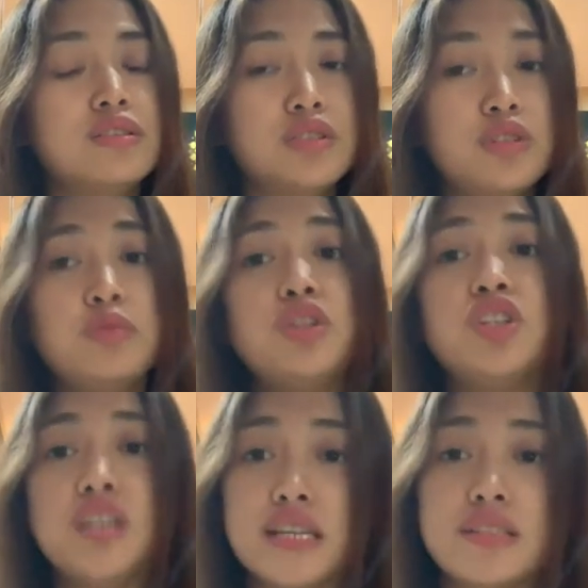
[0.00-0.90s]
to
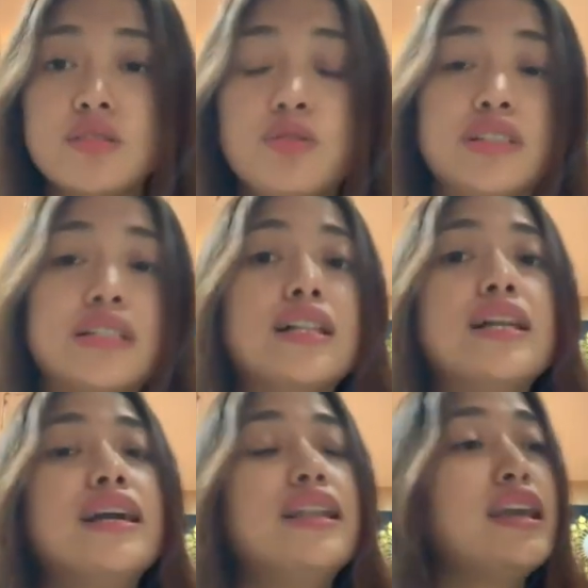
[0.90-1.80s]
reject or
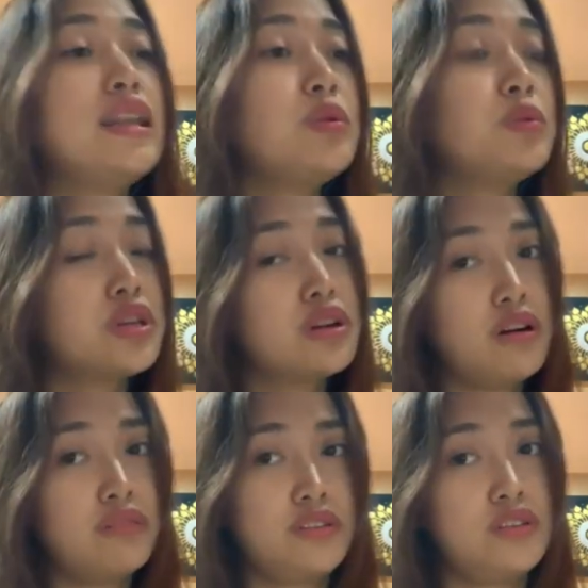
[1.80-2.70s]
decline any work
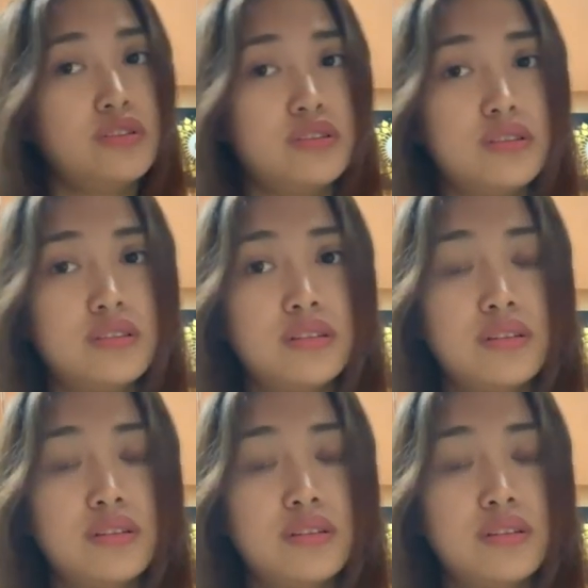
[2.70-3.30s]
offers